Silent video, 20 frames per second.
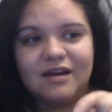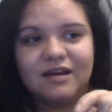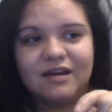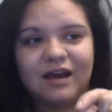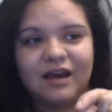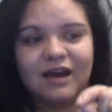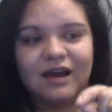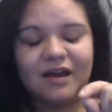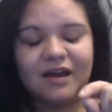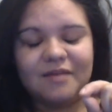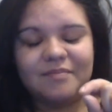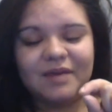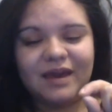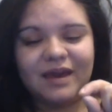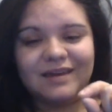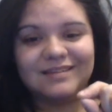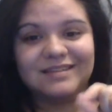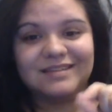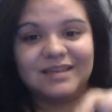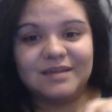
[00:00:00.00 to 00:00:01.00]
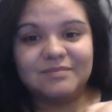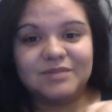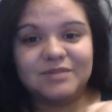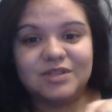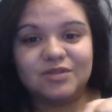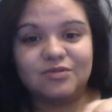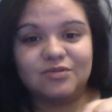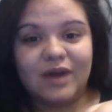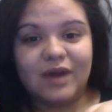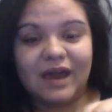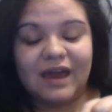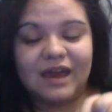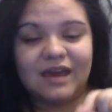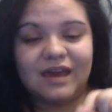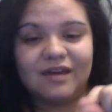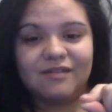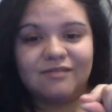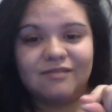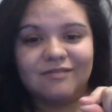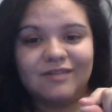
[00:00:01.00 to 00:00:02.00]
I seem to
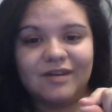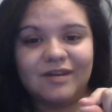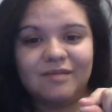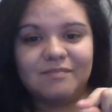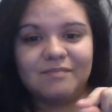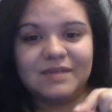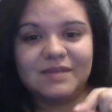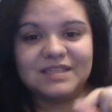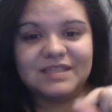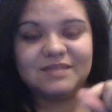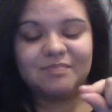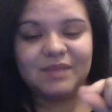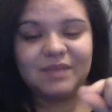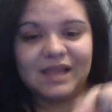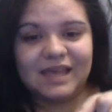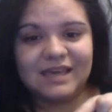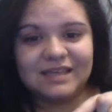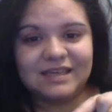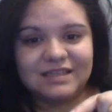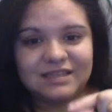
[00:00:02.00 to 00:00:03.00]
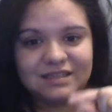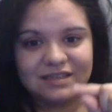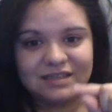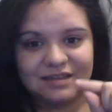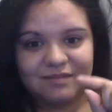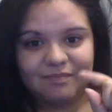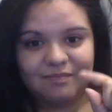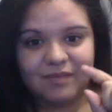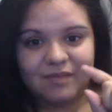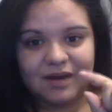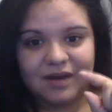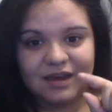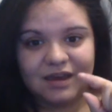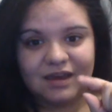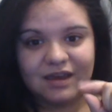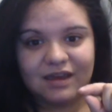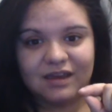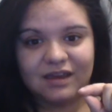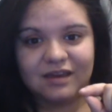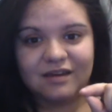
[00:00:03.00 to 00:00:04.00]
have misplaced
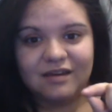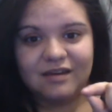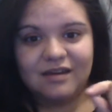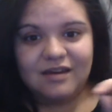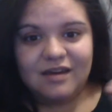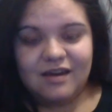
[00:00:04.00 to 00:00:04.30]
my